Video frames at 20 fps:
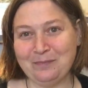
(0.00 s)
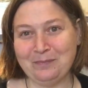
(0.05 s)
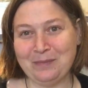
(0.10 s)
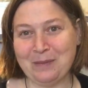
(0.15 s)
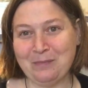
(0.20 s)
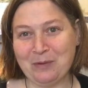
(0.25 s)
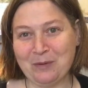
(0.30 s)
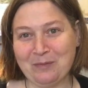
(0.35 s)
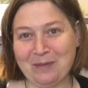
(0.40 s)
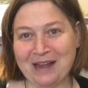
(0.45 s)

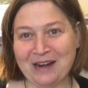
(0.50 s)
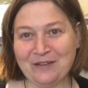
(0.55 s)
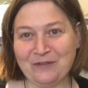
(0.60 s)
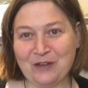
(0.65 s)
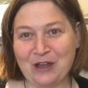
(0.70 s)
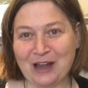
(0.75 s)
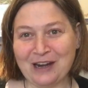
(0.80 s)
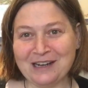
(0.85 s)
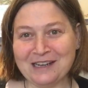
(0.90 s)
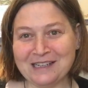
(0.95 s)
People might have
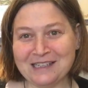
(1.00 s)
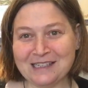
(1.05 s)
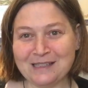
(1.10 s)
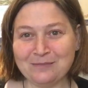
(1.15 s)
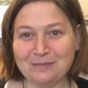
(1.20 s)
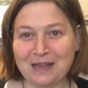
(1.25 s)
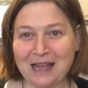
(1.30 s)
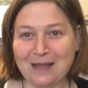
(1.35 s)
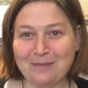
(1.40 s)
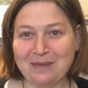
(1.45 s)
gotten into
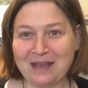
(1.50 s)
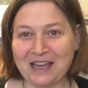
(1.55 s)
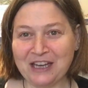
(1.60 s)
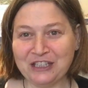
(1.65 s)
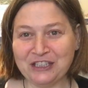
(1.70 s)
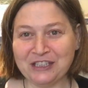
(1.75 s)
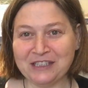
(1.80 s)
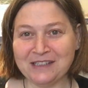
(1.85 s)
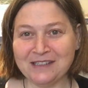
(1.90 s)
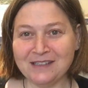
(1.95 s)
some
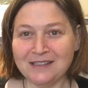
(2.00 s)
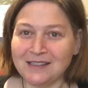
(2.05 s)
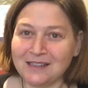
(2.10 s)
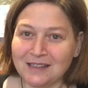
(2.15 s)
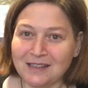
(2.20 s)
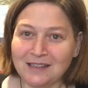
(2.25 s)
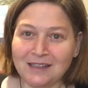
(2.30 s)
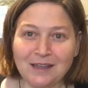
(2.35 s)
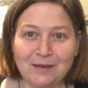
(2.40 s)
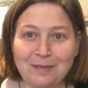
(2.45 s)
libations,
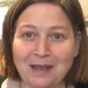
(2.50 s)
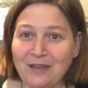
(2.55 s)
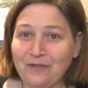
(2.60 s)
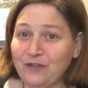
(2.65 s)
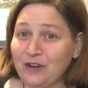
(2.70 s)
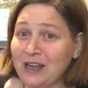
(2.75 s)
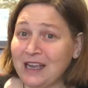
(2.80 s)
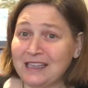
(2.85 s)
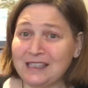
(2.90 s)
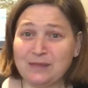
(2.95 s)
and you may
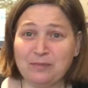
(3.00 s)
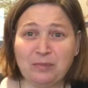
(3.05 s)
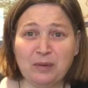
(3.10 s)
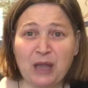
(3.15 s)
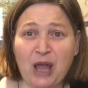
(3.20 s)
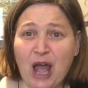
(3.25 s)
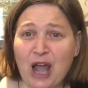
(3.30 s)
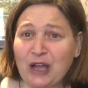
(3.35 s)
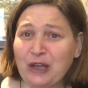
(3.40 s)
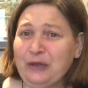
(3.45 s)
forget to
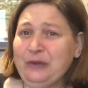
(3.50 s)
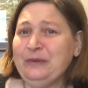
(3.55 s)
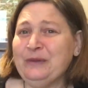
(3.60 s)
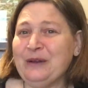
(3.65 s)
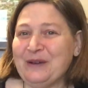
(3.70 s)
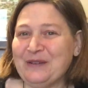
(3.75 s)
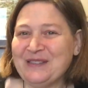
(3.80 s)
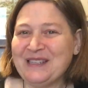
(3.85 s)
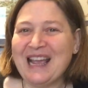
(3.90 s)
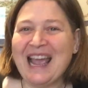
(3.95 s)
block, who
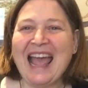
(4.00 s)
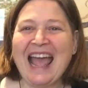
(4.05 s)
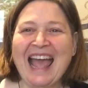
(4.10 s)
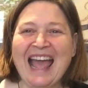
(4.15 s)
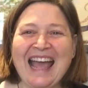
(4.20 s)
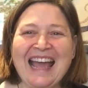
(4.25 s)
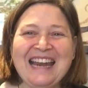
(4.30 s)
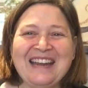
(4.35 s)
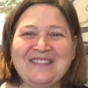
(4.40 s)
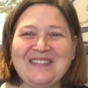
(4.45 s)
knows.
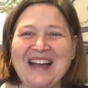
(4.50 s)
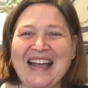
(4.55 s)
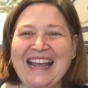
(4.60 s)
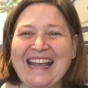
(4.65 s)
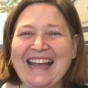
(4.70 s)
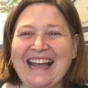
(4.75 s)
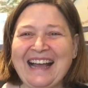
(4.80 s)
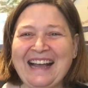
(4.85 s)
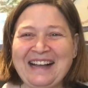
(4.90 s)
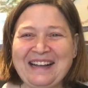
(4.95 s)

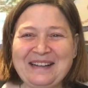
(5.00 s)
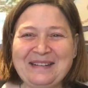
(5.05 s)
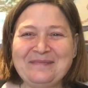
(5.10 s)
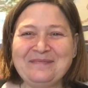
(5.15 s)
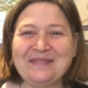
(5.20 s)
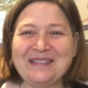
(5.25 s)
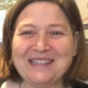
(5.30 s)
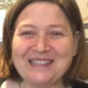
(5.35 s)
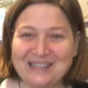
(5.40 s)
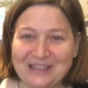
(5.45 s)
Anyway,
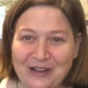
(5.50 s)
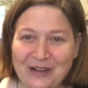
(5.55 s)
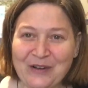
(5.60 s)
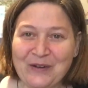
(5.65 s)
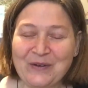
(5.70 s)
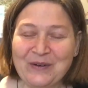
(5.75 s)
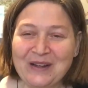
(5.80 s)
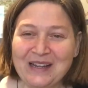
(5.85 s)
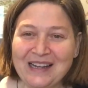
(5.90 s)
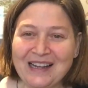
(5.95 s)

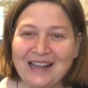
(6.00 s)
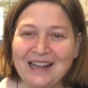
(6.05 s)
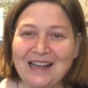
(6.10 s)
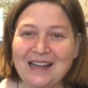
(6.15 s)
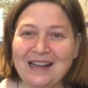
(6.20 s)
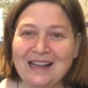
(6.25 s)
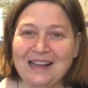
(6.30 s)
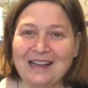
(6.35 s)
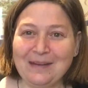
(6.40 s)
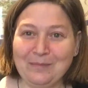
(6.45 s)
so
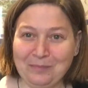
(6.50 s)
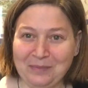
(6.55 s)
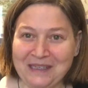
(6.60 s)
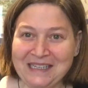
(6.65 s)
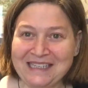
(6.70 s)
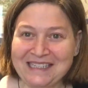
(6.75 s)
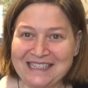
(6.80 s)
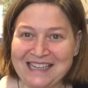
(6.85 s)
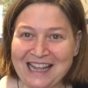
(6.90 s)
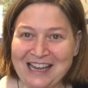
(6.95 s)

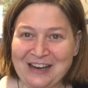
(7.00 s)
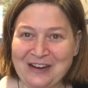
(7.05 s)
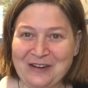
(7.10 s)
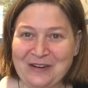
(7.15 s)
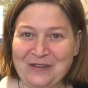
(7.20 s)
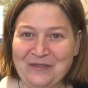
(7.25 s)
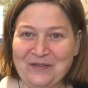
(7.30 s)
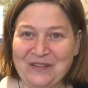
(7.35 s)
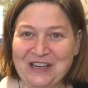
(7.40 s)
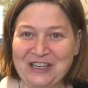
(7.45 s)
please get
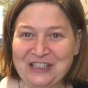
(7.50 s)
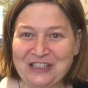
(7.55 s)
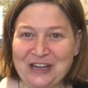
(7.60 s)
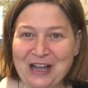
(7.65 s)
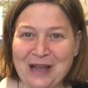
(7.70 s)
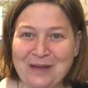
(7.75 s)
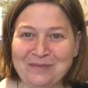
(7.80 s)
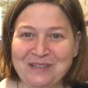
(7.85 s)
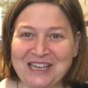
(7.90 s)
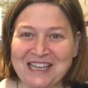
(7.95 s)
your finished
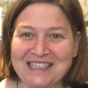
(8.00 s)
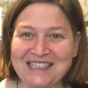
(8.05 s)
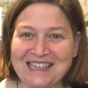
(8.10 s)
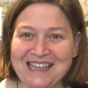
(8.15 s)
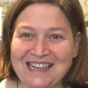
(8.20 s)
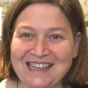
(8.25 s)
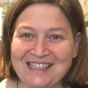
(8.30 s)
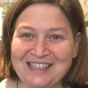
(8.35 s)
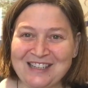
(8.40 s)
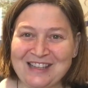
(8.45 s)
objects
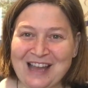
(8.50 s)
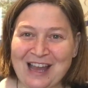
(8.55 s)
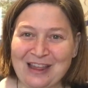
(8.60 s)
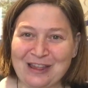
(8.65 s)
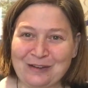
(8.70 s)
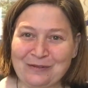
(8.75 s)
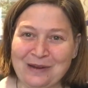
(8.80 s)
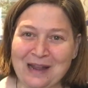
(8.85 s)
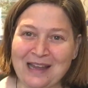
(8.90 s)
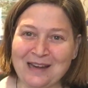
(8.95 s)
into that
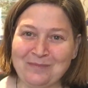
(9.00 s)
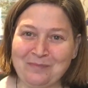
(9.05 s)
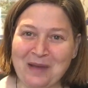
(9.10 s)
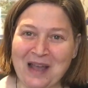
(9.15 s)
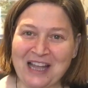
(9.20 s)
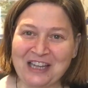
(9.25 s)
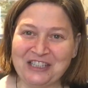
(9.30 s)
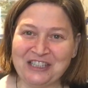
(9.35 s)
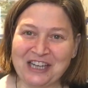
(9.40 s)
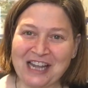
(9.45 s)
thread
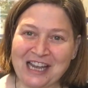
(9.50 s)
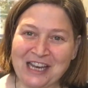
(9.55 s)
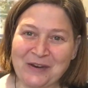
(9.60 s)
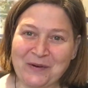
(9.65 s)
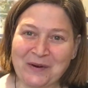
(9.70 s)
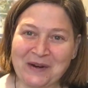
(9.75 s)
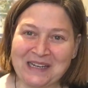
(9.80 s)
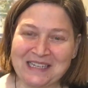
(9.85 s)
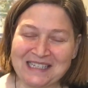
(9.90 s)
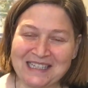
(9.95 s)
by
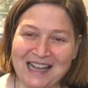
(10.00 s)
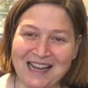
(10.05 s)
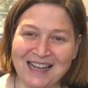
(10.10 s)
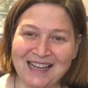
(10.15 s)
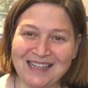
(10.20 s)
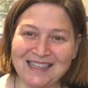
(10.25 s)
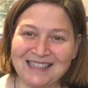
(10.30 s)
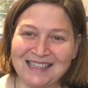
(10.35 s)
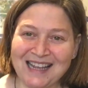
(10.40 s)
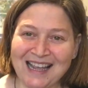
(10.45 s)
January
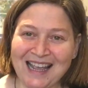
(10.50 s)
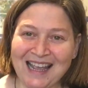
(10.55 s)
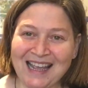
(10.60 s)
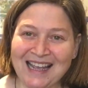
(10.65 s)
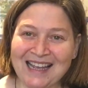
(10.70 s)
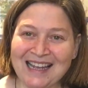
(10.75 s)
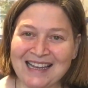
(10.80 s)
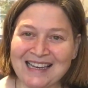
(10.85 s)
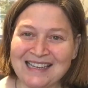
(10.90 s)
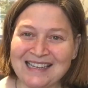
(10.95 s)
2nd,
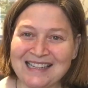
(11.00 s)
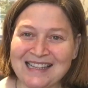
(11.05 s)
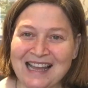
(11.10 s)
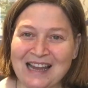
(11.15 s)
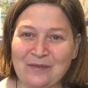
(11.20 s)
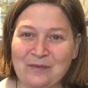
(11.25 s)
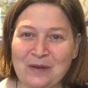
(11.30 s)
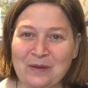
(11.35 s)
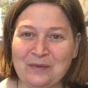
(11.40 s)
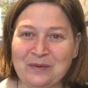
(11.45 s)
and
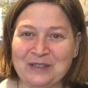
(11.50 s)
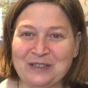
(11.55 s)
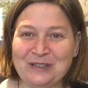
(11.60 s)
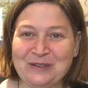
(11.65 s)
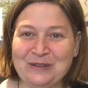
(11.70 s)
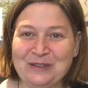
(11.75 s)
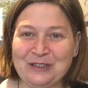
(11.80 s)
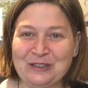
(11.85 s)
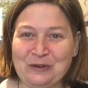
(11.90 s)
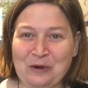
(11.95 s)
then we will
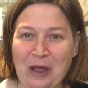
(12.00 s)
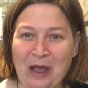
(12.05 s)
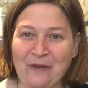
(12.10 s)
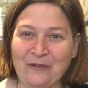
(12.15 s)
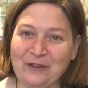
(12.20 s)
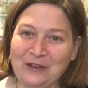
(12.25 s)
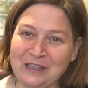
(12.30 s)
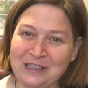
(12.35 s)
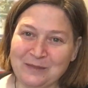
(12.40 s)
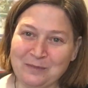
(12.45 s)
do the draw
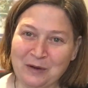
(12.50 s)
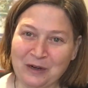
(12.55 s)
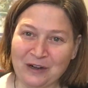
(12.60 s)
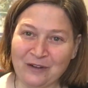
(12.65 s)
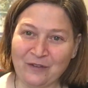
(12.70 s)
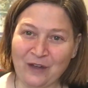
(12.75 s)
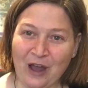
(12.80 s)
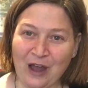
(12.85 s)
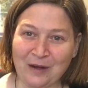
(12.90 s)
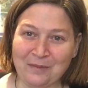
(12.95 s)
for the Spirit
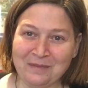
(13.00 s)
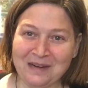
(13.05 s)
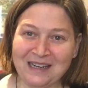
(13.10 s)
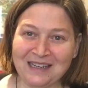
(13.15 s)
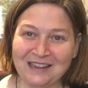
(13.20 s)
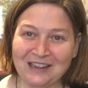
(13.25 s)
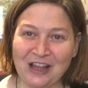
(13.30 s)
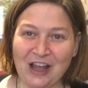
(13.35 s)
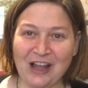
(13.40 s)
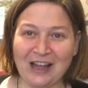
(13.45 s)
of Autumn
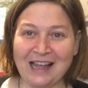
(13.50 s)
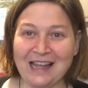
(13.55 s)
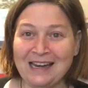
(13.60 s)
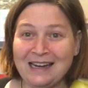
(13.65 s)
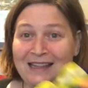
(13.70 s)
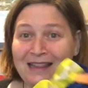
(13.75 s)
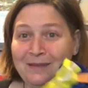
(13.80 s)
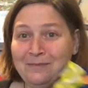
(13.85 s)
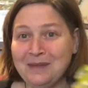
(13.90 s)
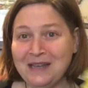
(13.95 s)
Knit Along. And
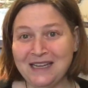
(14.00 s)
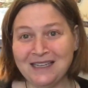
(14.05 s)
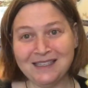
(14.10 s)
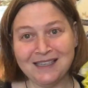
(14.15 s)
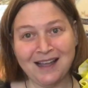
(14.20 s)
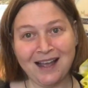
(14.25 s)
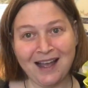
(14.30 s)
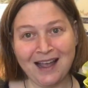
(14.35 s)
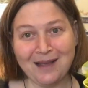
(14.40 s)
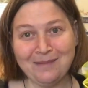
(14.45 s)
in the
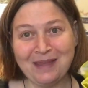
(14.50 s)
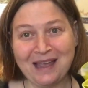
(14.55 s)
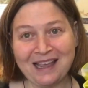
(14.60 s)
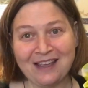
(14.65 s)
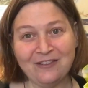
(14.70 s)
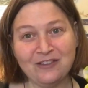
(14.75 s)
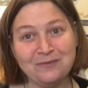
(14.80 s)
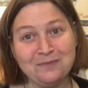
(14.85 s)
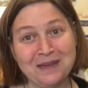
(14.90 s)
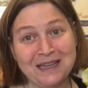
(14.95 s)
meantime, that
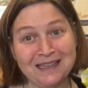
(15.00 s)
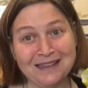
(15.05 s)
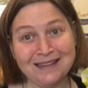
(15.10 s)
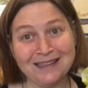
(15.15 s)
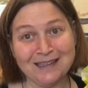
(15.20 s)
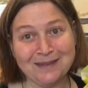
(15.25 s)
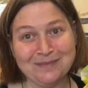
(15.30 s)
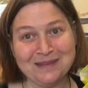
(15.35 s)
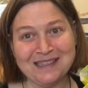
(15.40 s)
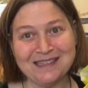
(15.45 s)
gives me a
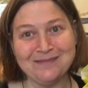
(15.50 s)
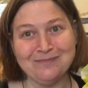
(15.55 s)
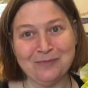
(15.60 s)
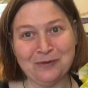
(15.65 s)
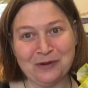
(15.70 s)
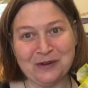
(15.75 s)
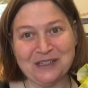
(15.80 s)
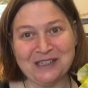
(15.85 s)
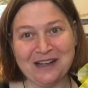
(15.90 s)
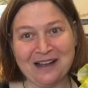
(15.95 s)
little bit
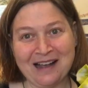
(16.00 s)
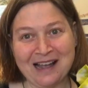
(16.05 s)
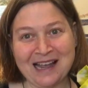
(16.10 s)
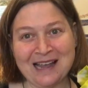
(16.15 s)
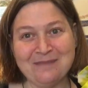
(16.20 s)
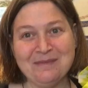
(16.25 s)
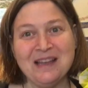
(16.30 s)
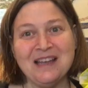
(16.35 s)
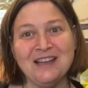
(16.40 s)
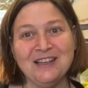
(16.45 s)
more
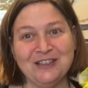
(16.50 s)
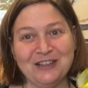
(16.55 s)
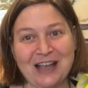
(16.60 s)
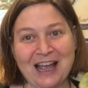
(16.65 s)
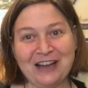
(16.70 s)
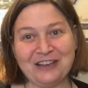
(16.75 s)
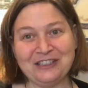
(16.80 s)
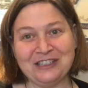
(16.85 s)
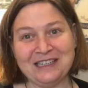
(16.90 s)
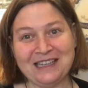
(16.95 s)
time to
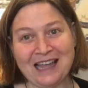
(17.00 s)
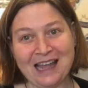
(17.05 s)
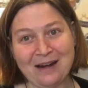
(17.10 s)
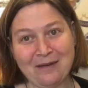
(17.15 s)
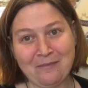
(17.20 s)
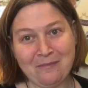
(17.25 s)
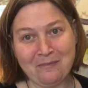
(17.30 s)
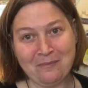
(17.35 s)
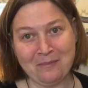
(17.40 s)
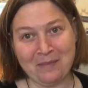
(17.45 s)
actually get
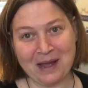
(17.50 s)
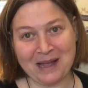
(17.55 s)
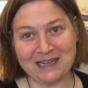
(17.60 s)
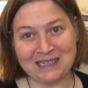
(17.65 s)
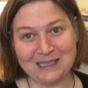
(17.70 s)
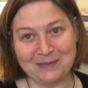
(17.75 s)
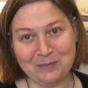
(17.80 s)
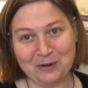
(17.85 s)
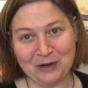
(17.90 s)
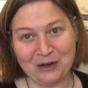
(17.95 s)
my
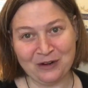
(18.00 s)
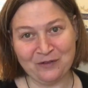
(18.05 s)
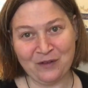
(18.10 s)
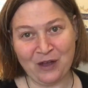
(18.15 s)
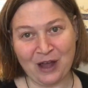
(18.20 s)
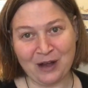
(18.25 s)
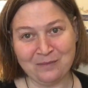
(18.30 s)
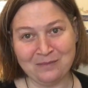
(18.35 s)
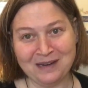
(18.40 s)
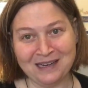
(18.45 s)
Spirit of
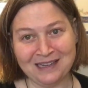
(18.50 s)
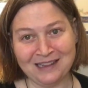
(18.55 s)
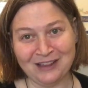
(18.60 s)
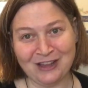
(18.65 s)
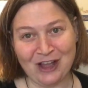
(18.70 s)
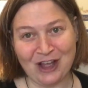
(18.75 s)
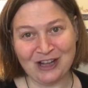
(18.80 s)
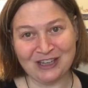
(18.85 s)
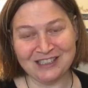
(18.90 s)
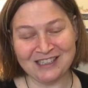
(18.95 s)
Autumn Knit
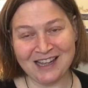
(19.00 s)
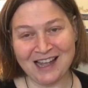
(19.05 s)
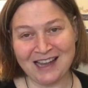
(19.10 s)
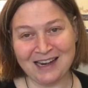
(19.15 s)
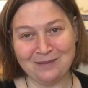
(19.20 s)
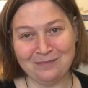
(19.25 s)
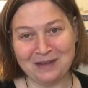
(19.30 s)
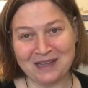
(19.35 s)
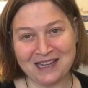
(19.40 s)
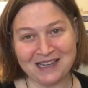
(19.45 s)
Along done,
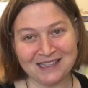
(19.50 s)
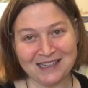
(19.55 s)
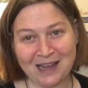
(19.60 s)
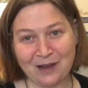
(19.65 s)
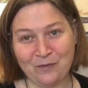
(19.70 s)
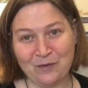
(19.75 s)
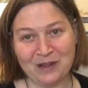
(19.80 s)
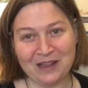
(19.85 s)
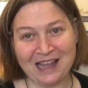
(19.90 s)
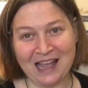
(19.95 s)
and because I
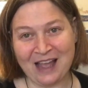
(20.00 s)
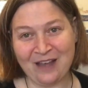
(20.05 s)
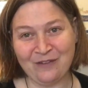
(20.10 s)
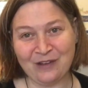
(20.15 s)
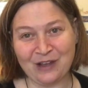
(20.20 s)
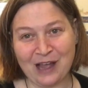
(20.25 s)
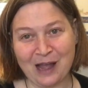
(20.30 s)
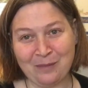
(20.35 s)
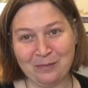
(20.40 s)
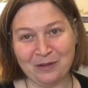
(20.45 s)
will have a
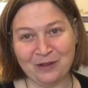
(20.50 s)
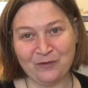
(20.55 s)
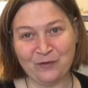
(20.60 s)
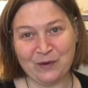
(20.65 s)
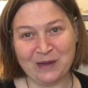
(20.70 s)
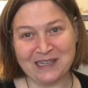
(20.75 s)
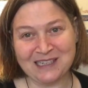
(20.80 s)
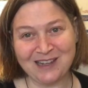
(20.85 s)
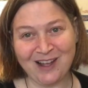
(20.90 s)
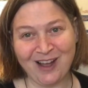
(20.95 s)
couple of
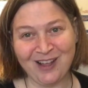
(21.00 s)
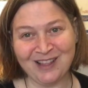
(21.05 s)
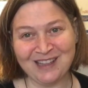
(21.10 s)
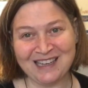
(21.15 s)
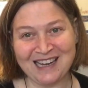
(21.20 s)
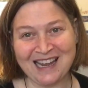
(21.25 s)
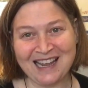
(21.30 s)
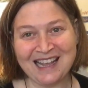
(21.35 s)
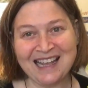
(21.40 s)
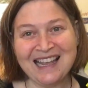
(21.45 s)
weeks
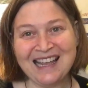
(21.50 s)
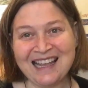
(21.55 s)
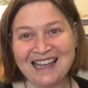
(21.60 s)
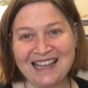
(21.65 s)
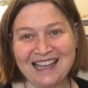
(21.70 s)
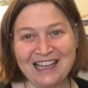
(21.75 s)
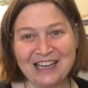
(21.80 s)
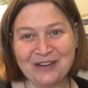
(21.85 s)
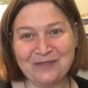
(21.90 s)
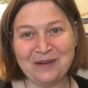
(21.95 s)
holiday
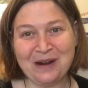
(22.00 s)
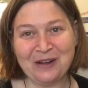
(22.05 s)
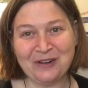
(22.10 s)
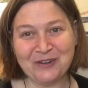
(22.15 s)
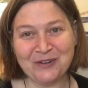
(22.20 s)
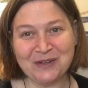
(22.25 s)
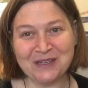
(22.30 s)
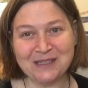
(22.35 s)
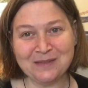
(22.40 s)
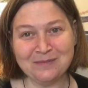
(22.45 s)
in around
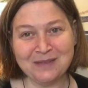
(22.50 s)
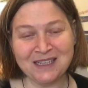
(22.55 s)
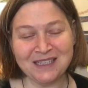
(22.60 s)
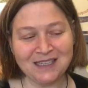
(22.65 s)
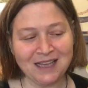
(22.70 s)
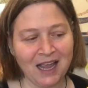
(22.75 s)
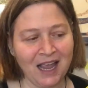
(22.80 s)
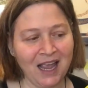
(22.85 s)
Christmas,